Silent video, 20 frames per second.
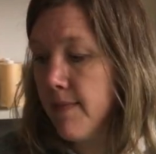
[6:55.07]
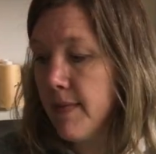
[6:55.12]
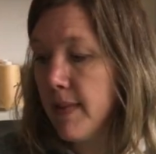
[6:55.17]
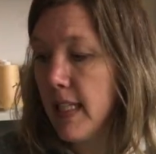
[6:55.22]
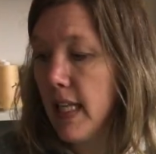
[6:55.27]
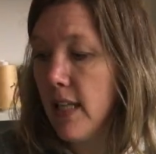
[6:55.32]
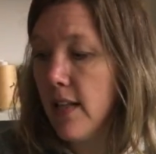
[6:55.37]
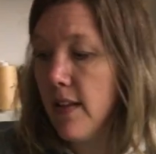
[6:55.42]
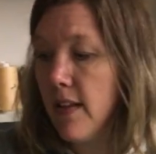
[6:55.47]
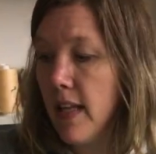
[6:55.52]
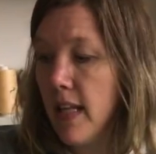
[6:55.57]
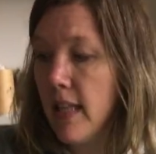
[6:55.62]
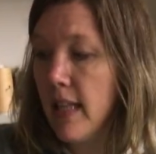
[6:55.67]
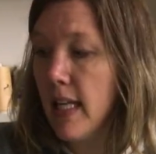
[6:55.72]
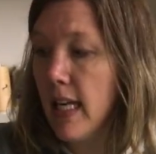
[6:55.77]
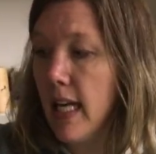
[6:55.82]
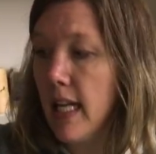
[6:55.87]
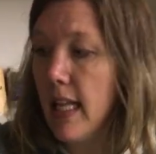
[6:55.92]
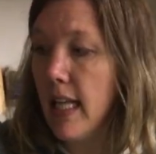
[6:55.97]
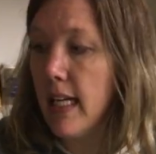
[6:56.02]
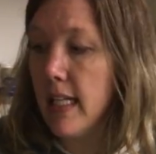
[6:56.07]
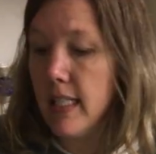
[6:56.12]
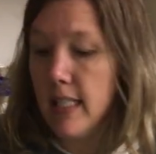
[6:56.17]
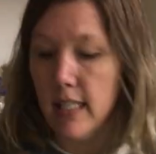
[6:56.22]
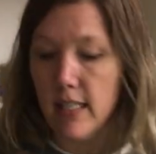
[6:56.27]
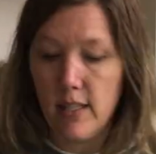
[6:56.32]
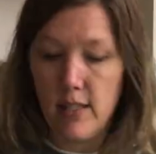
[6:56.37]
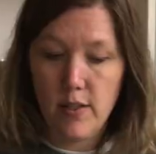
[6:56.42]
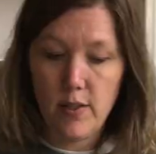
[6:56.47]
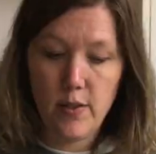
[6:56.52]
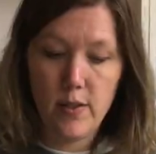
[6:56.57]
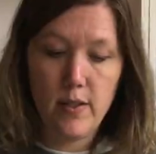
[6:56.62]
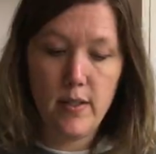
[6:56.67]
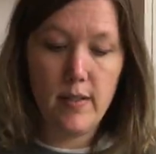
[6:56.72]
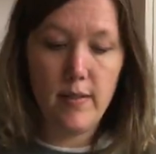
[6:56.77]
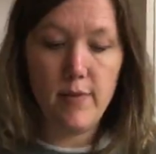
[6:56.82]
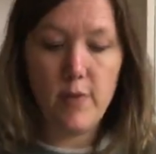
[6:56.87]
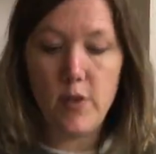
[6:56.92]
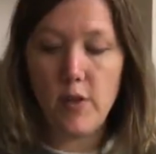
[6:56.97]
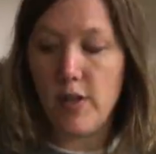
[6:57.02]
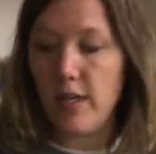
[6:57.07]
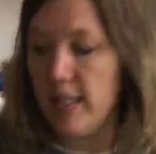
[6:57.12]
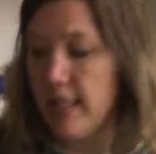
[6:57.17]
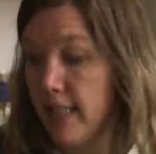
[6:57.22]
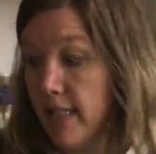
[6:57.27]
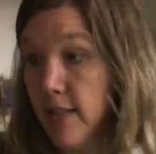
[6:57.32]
the other thing that I like to do, of course,